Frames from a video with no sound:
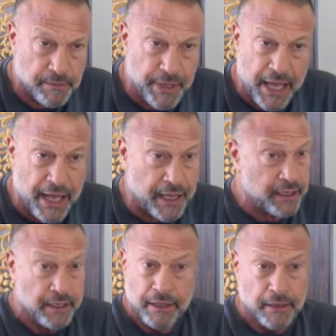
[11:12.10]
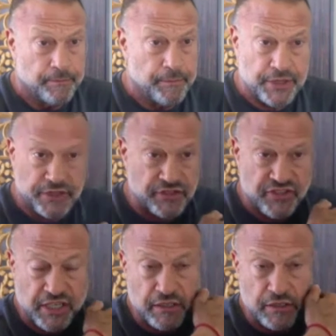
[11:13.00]
but the signal travels up
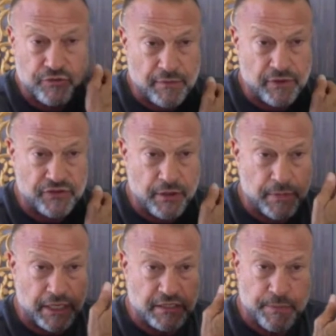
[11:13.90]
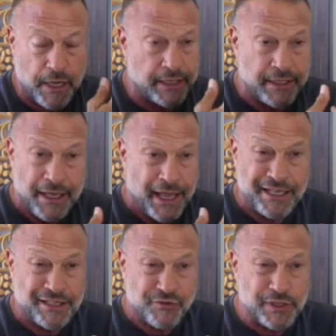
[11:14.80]
my spine, and it's
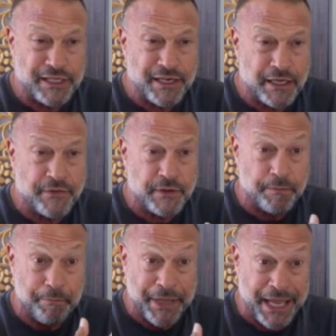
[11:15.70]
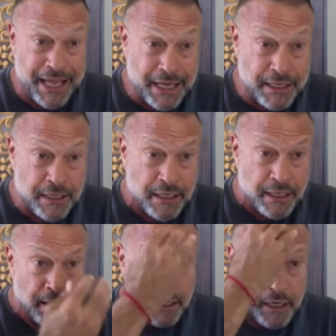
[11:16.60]
really not even pain
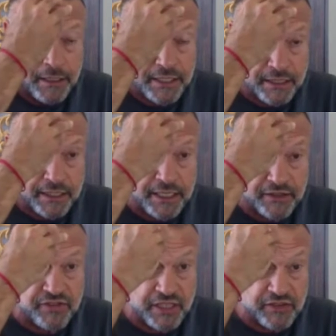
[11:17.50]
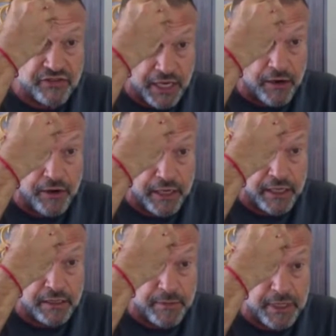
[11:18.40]
until it hits this area
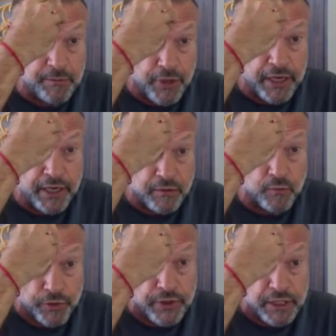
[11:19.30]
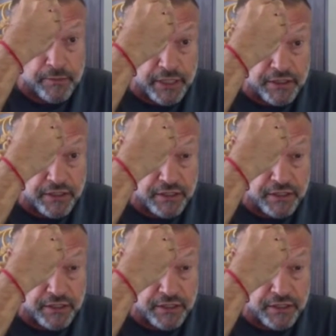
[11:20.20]
in the midbrain, the limbic.